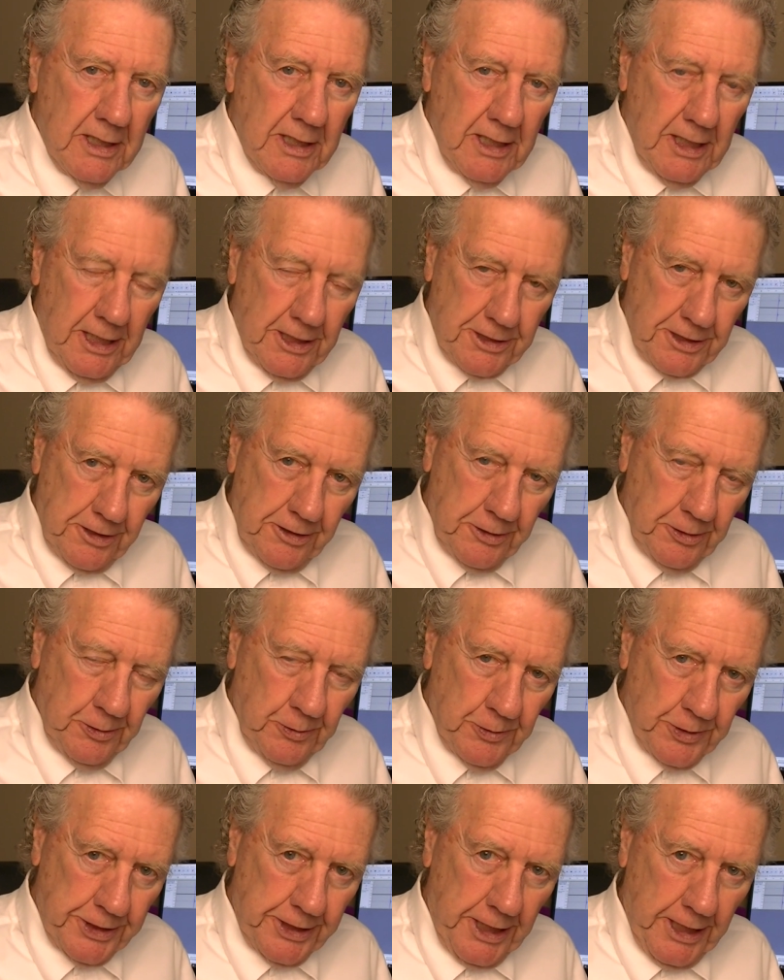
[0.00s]
It's a
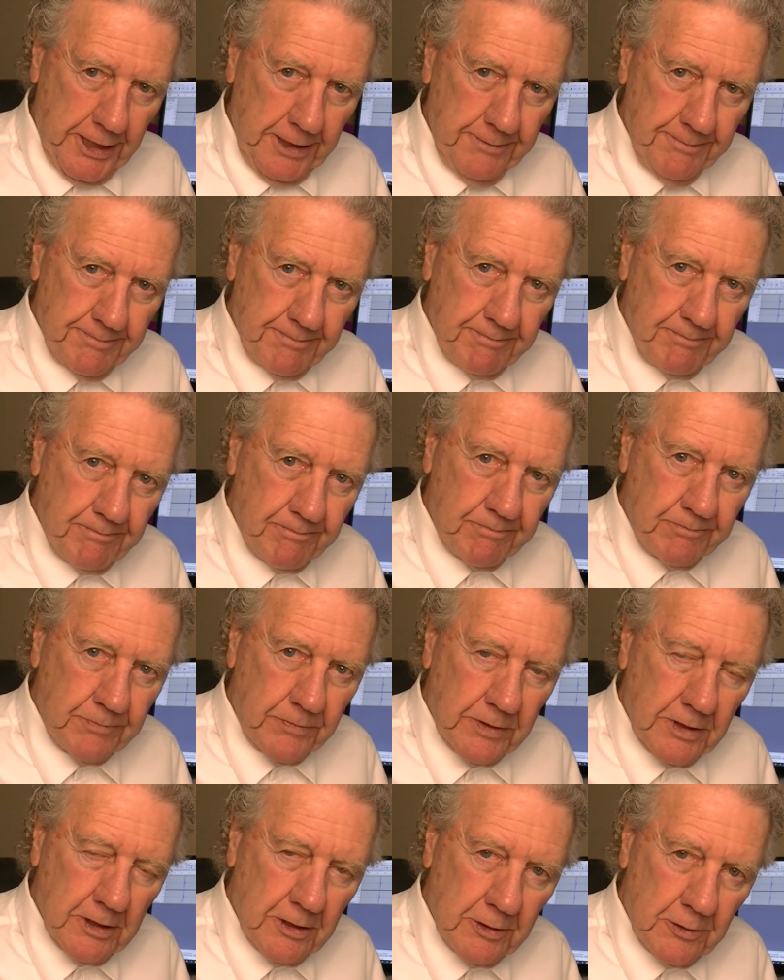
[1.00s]
Tuesday,
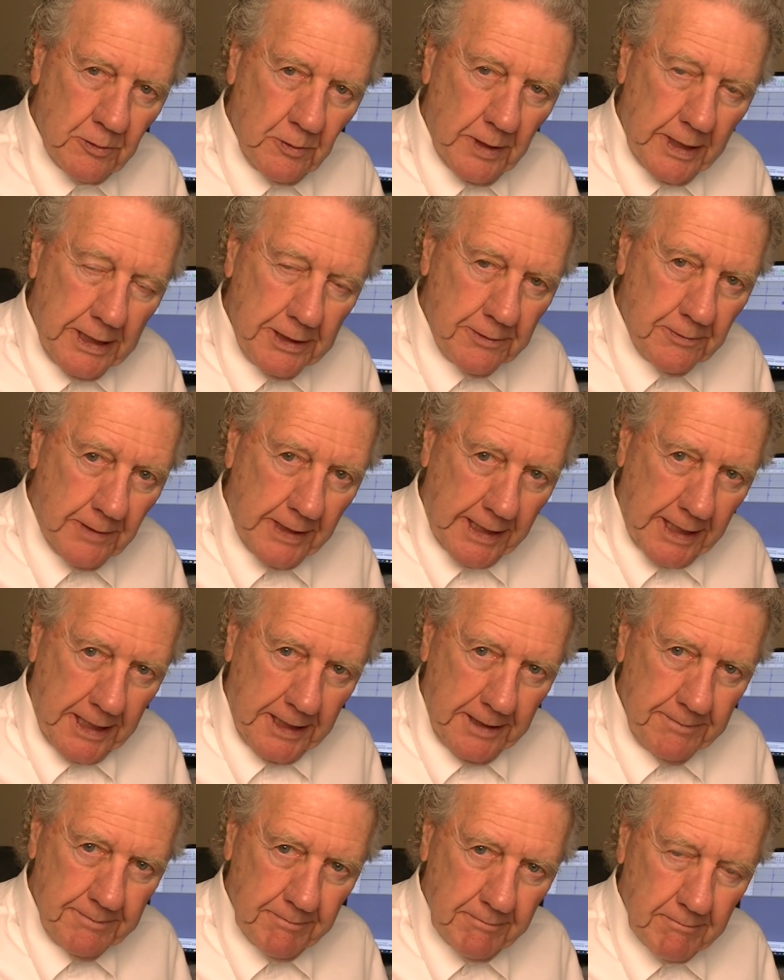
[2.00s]

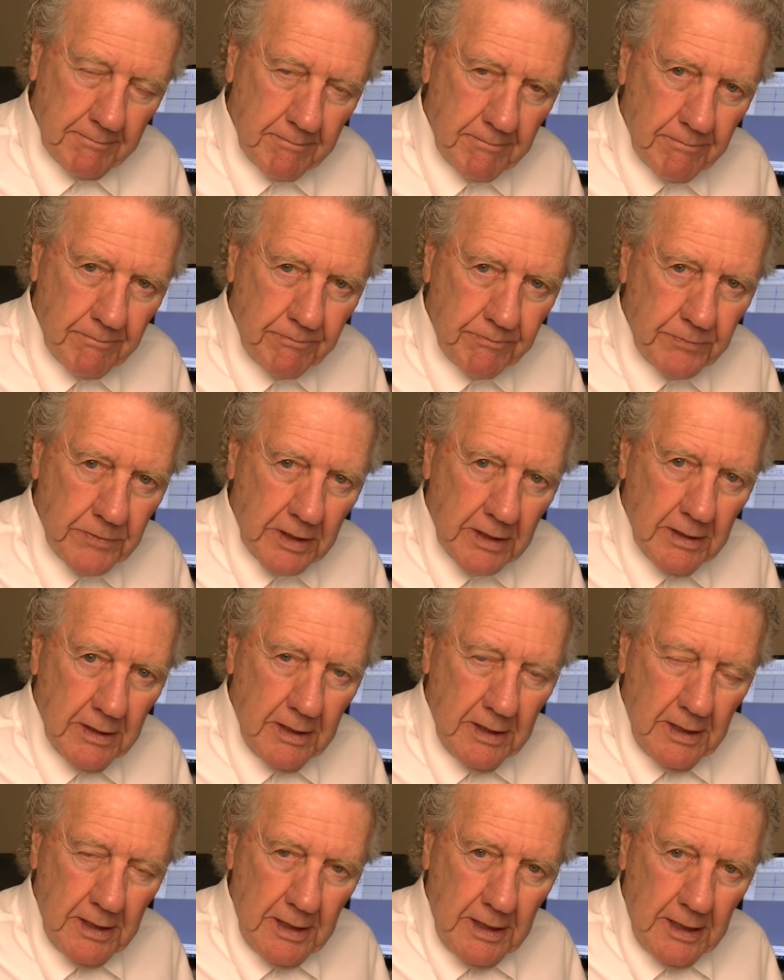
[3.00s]
2020.
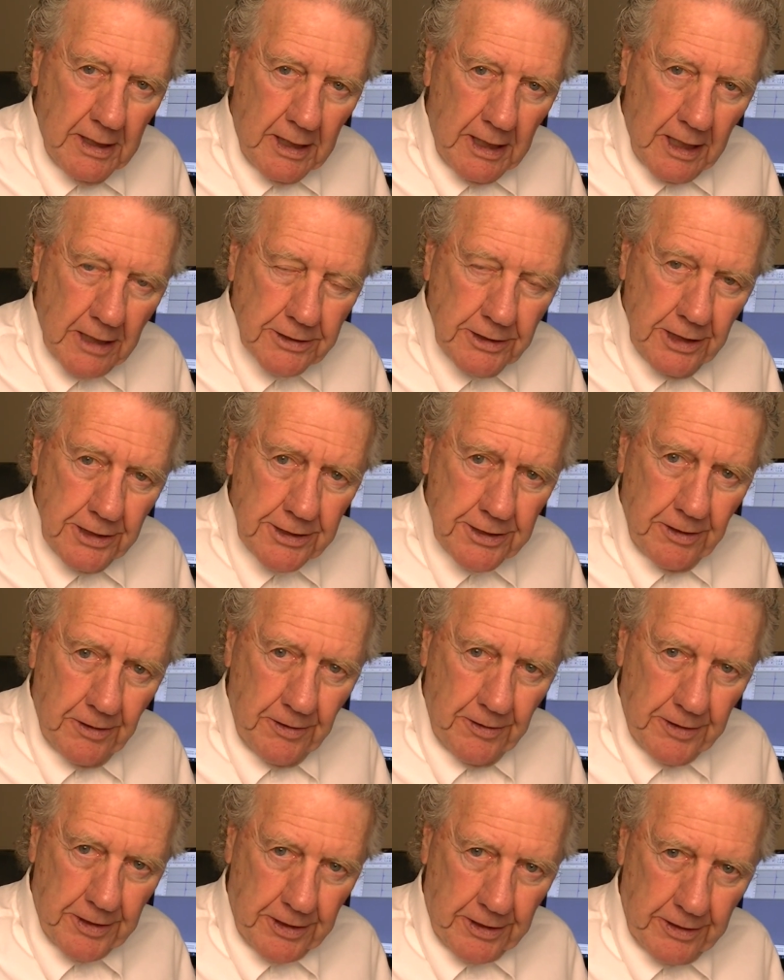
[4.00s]
I just
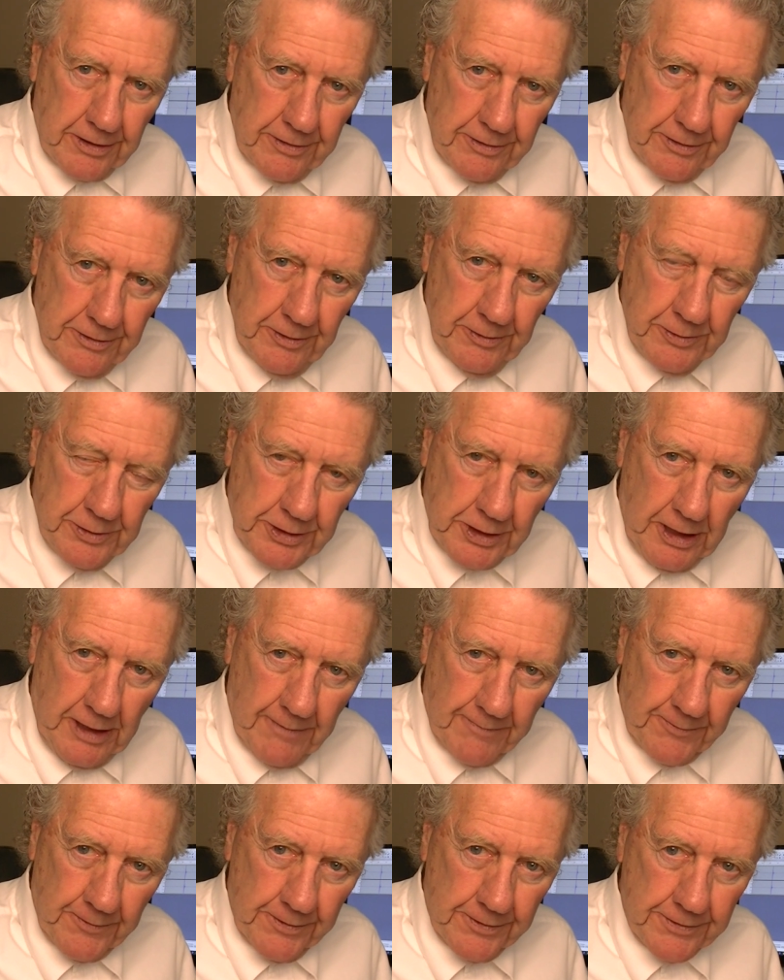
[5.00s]
heard a news
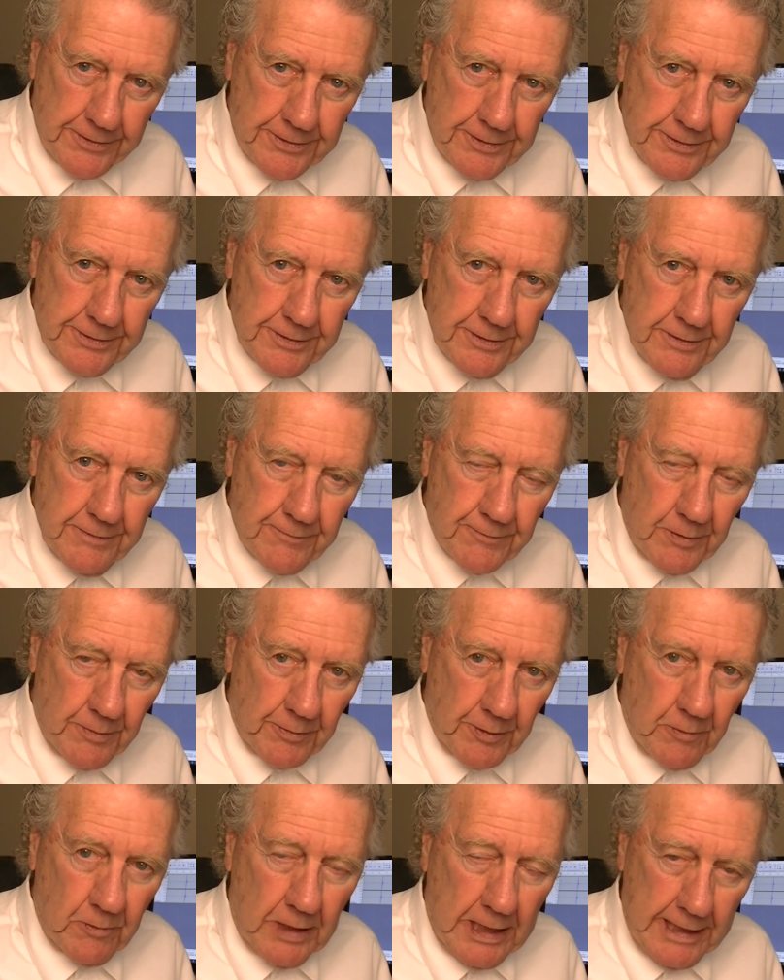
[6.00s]
conference from
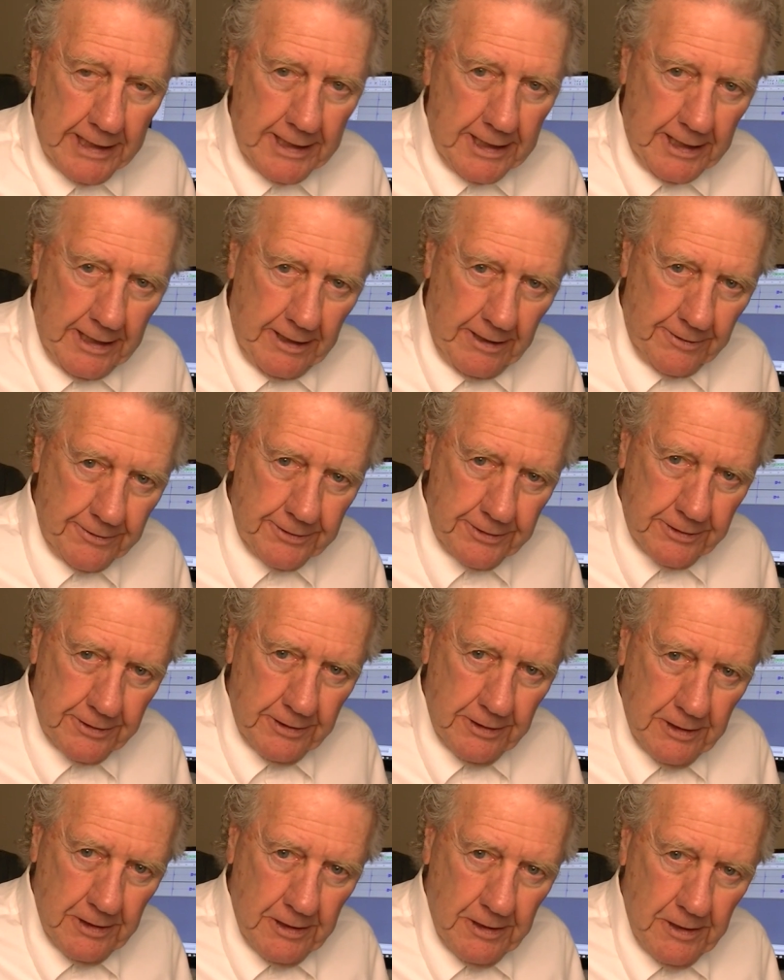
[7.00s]
the White House
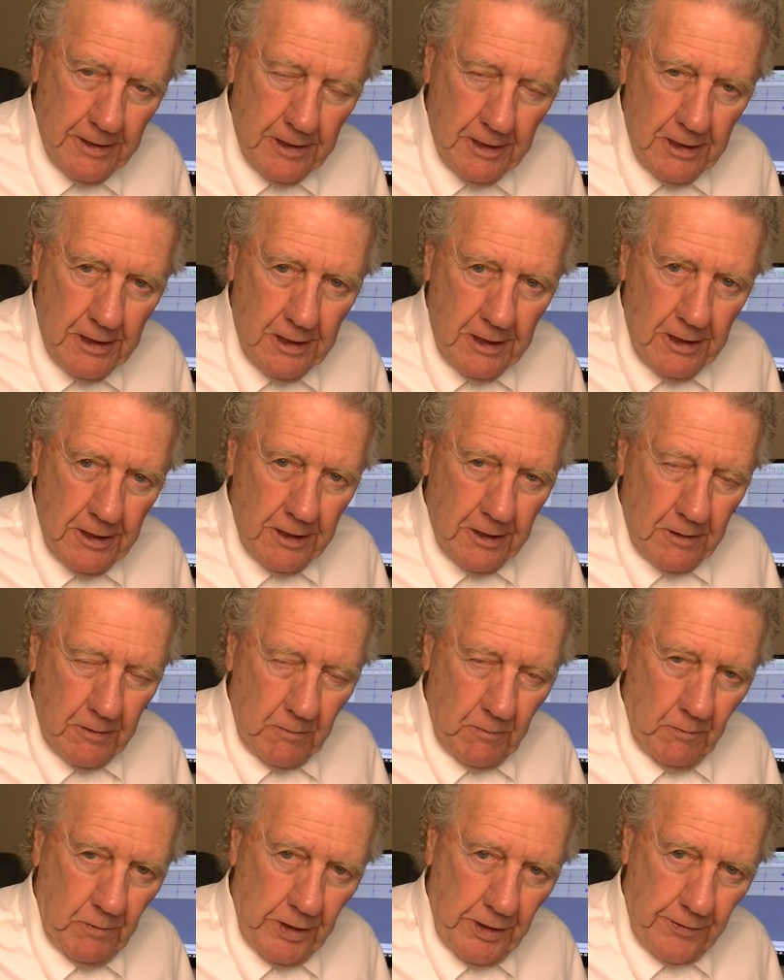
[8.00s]

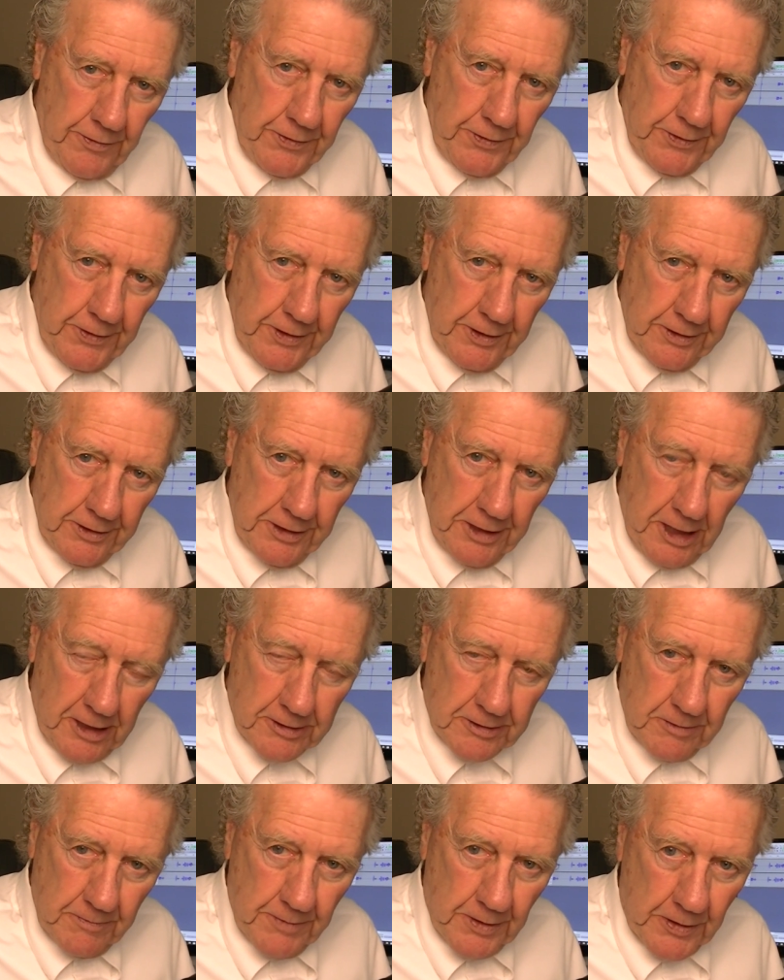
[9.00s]
with
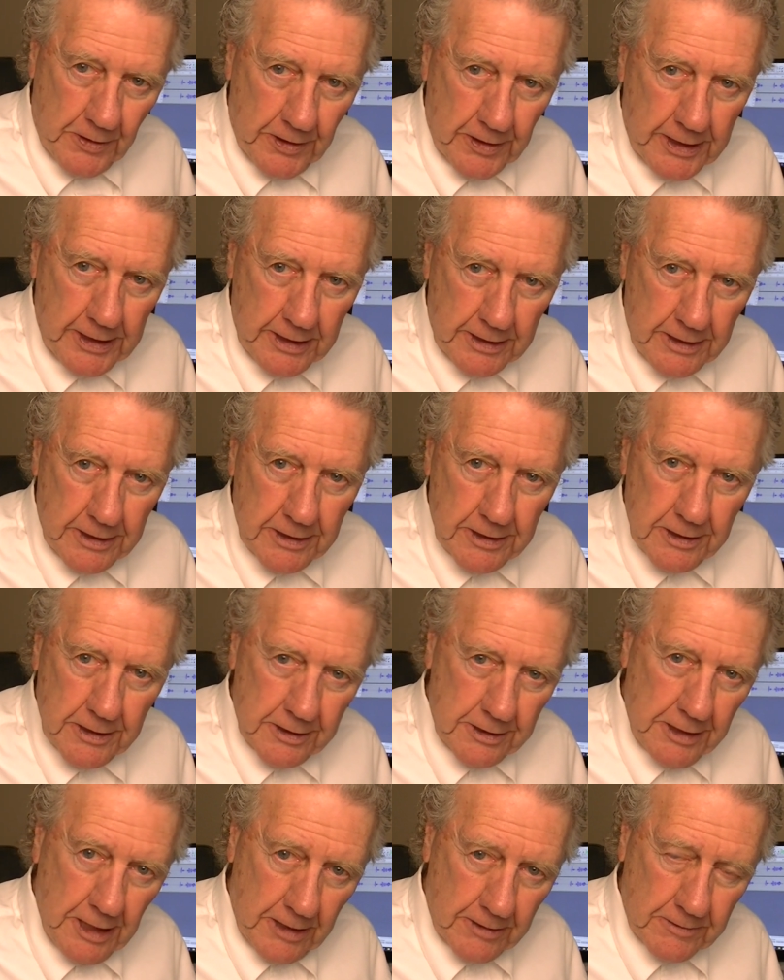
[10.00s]
Dr. Birx and
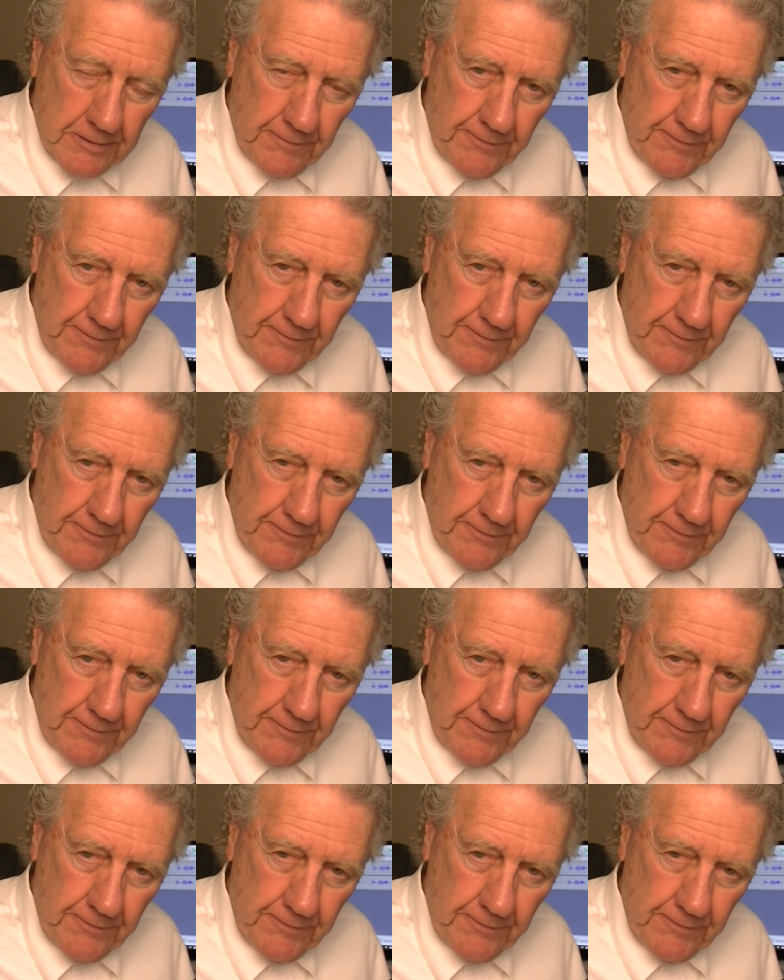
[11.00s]
Dr.